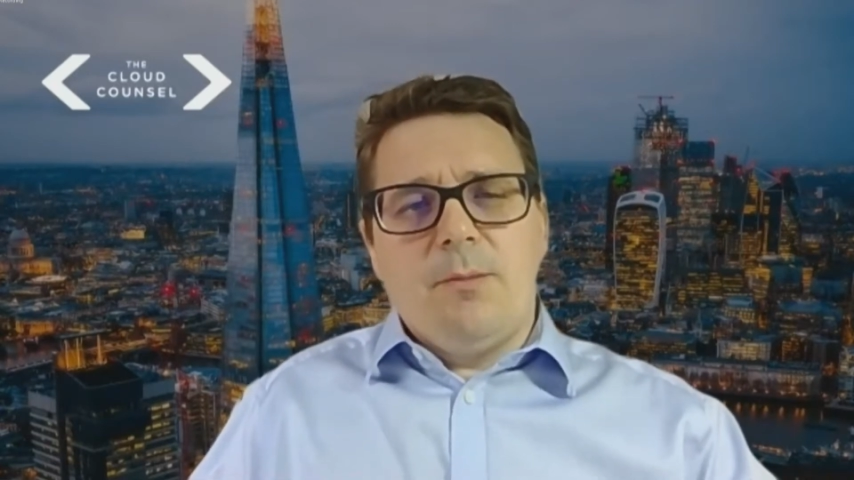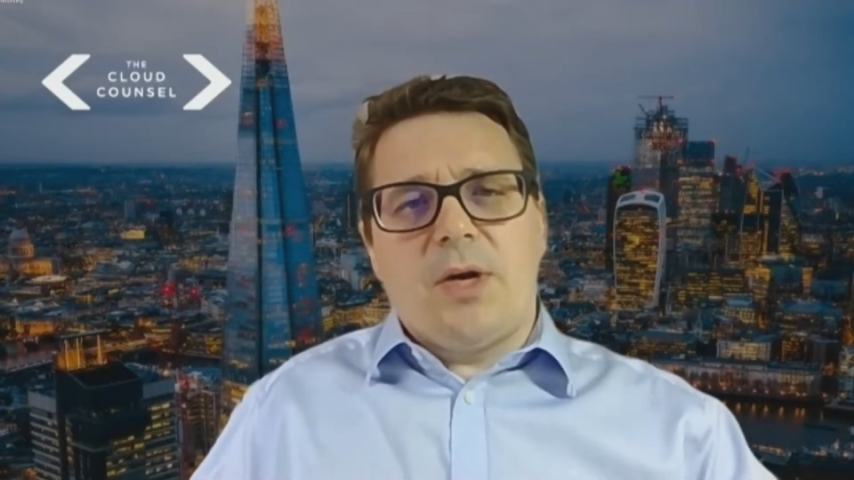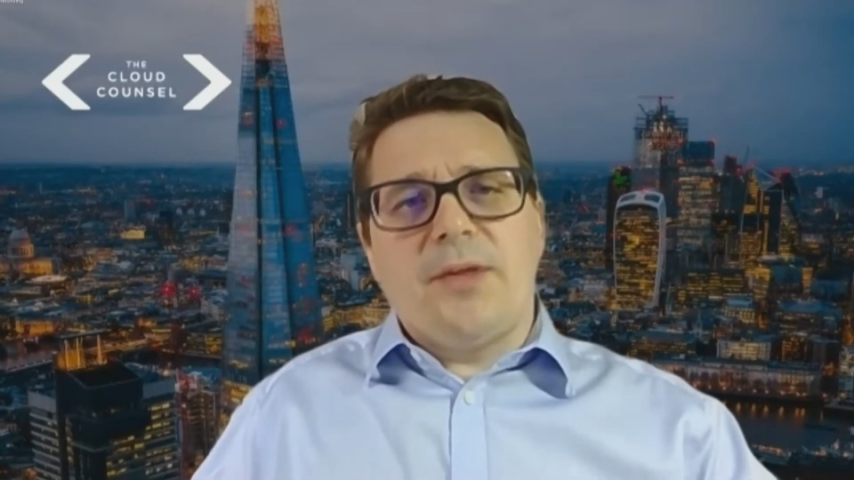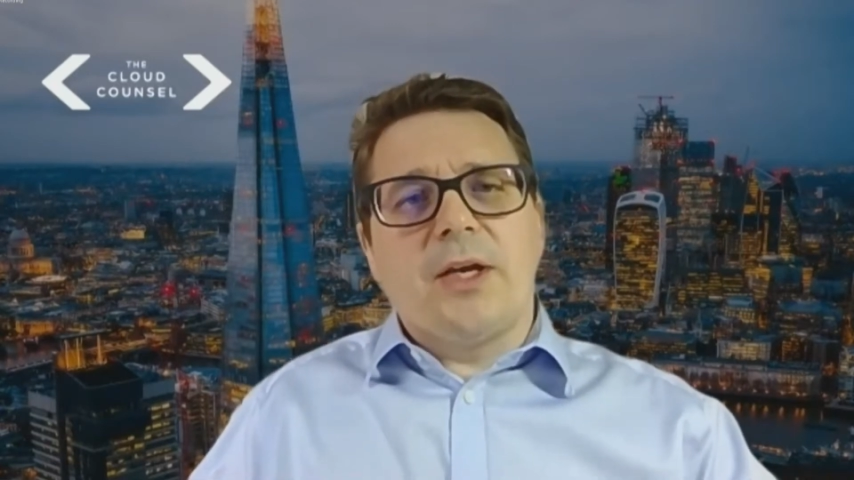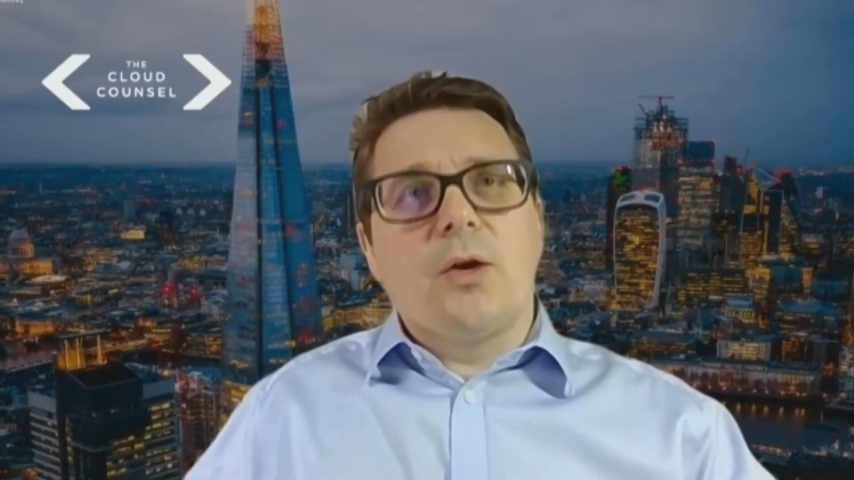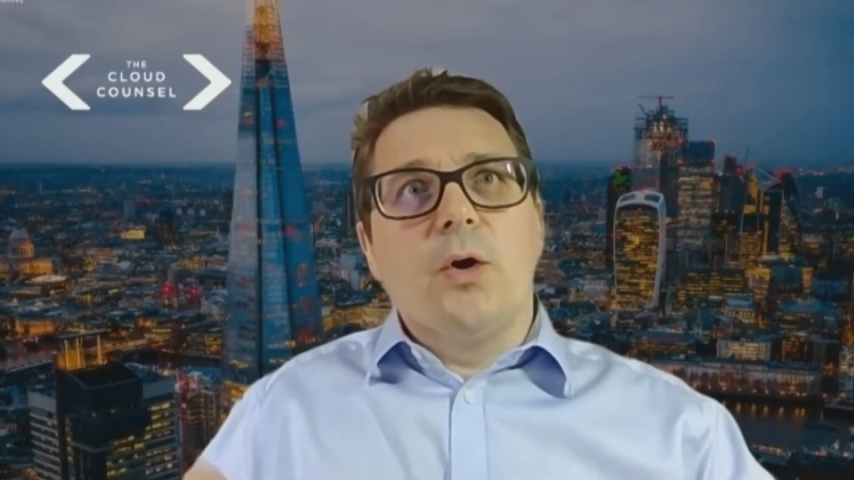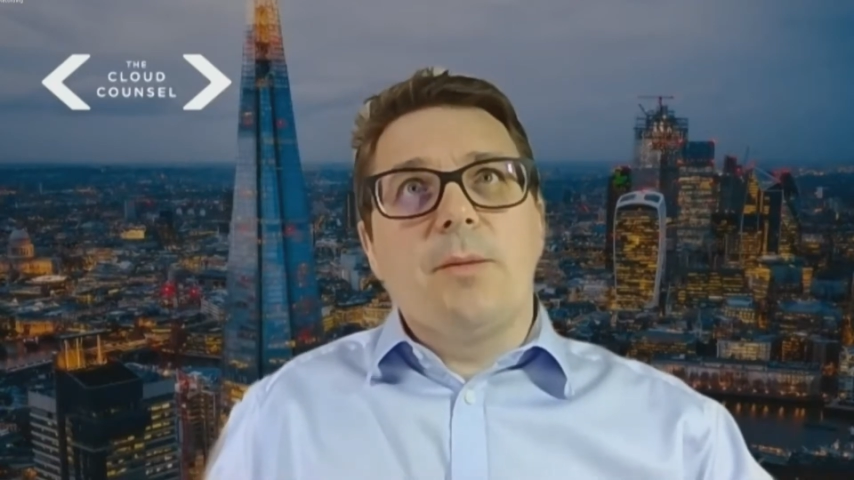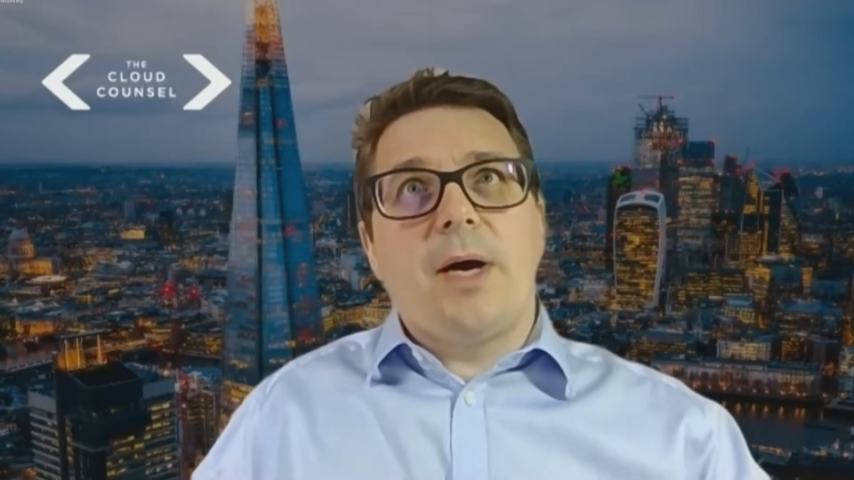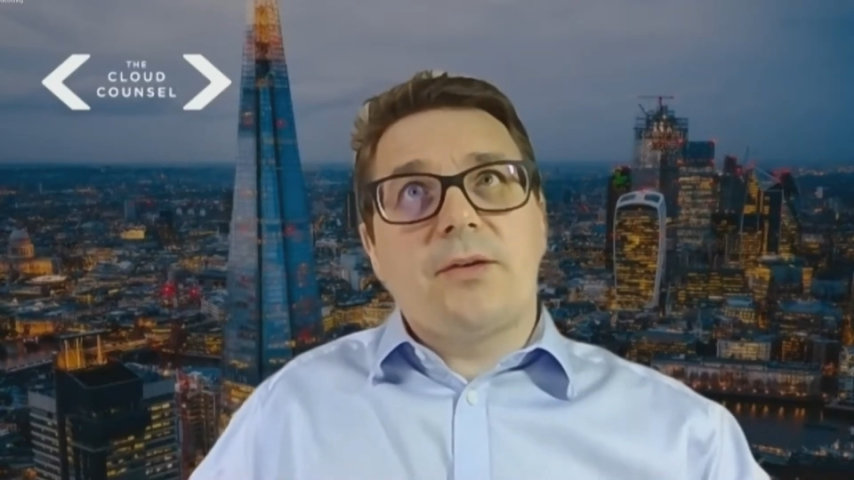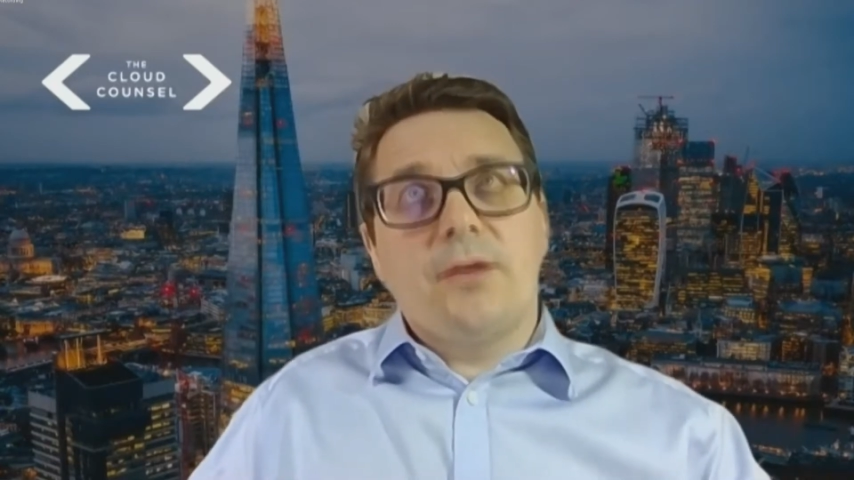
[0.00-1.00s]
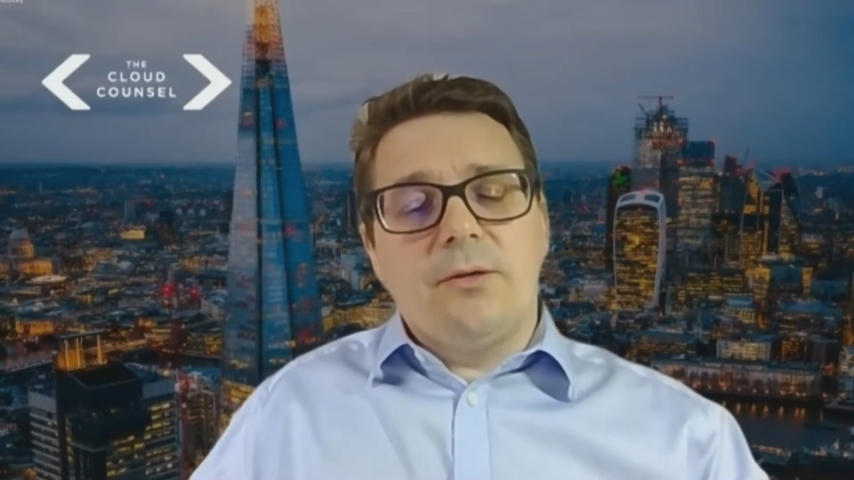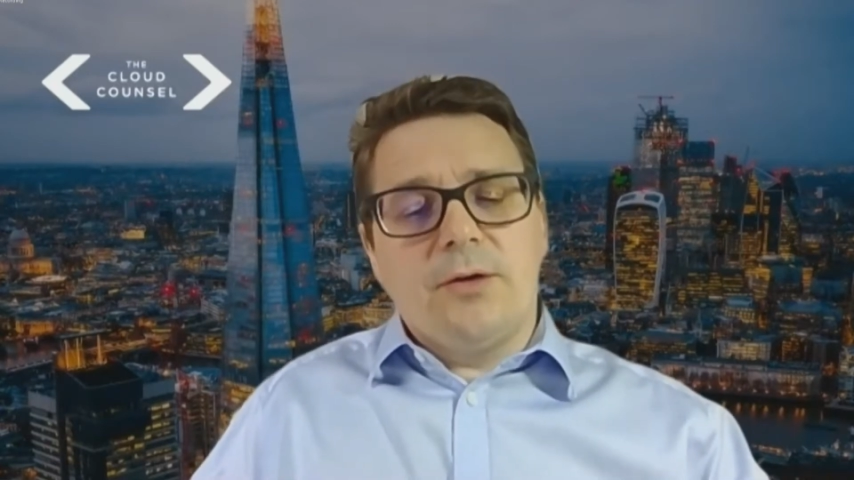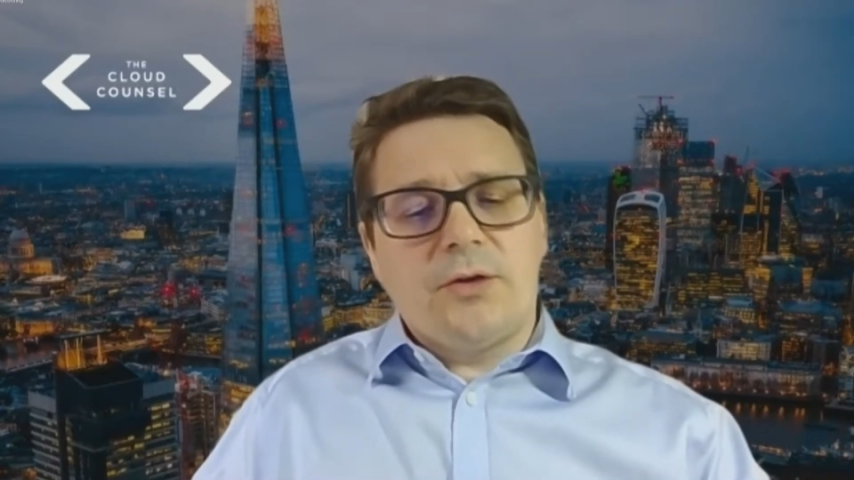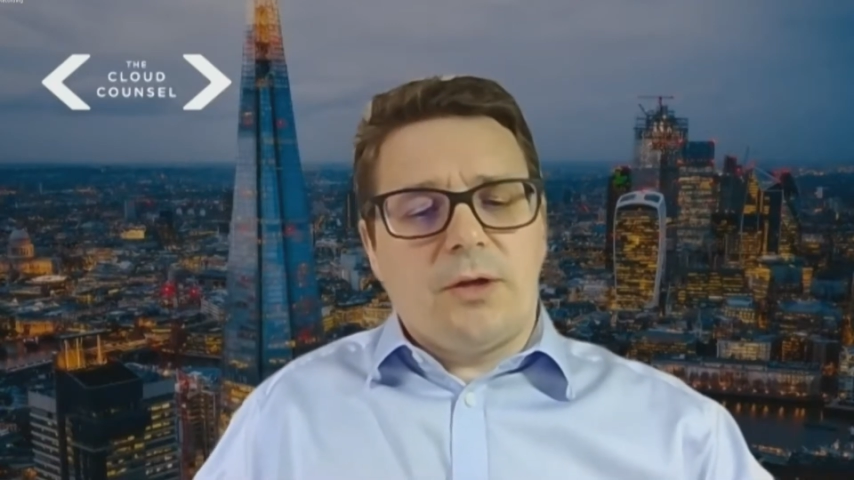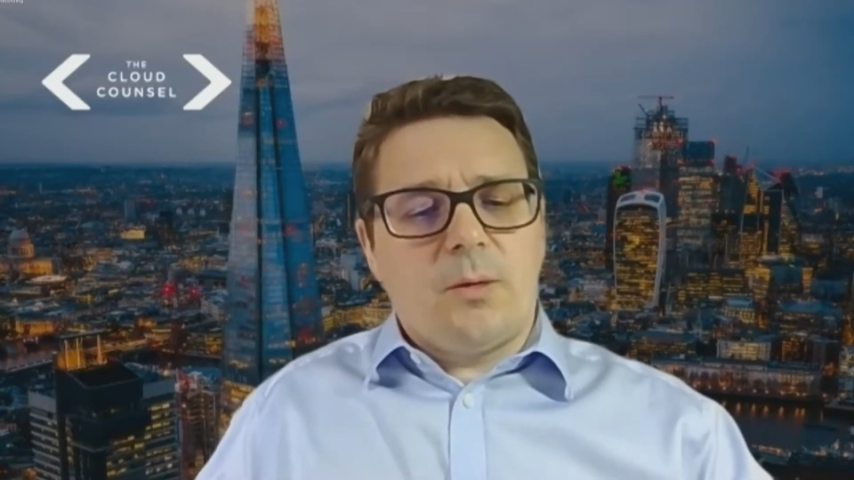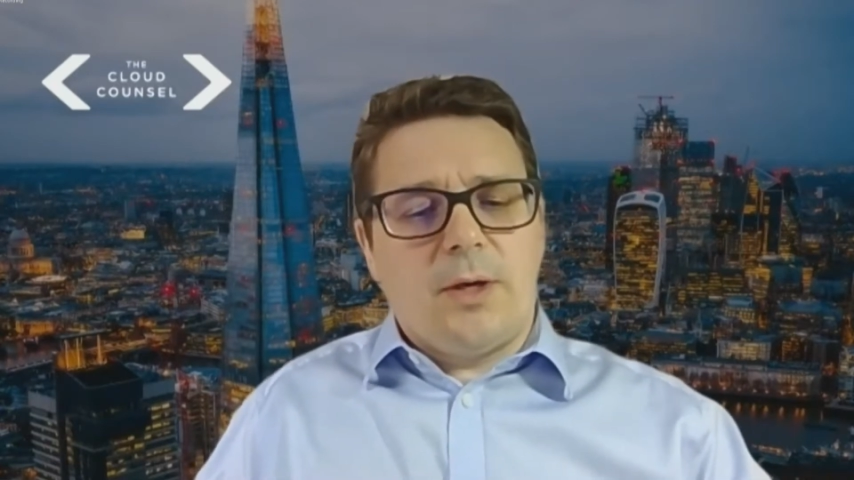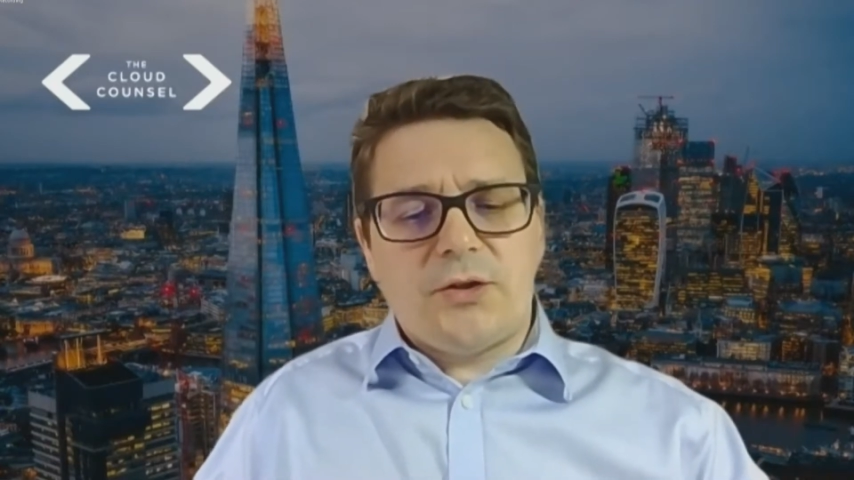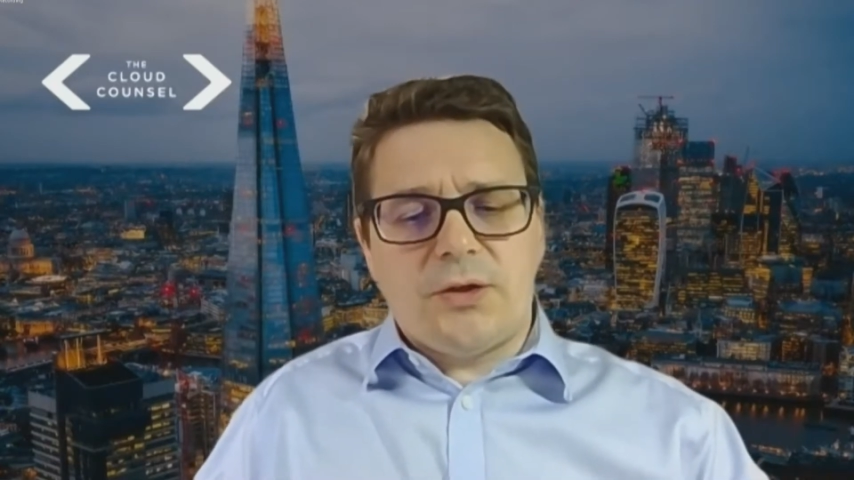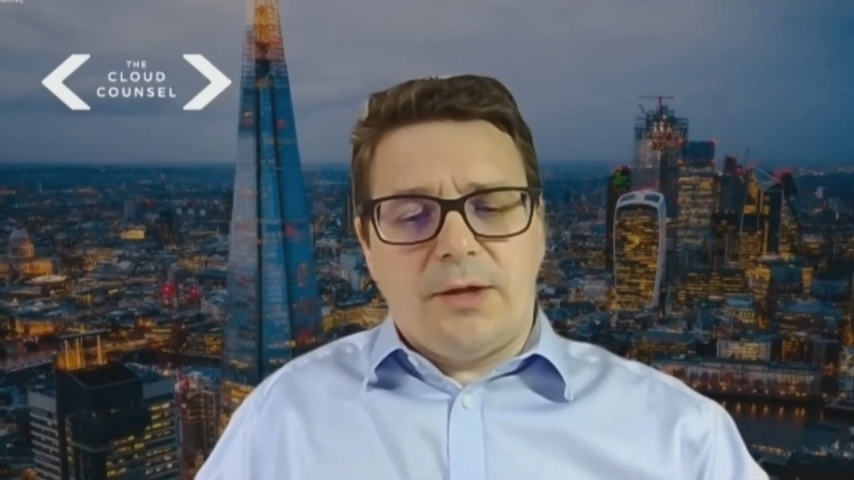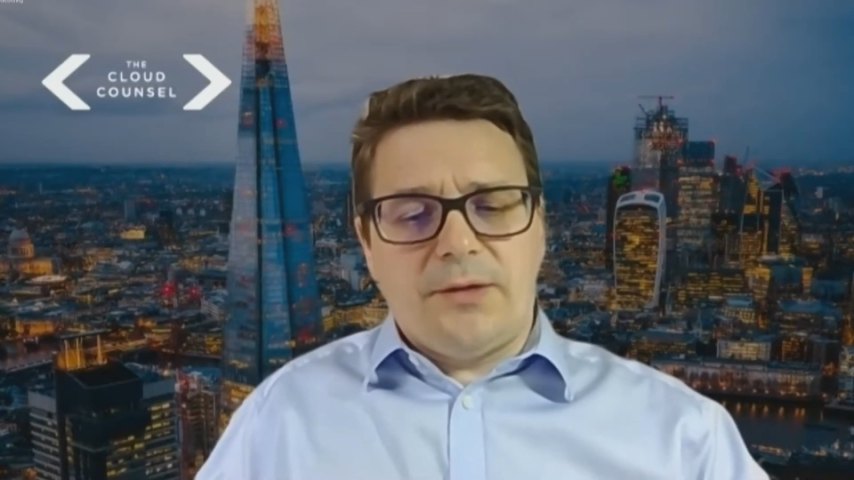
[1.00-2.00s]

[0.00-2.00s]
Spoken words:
But I think going back to the original question,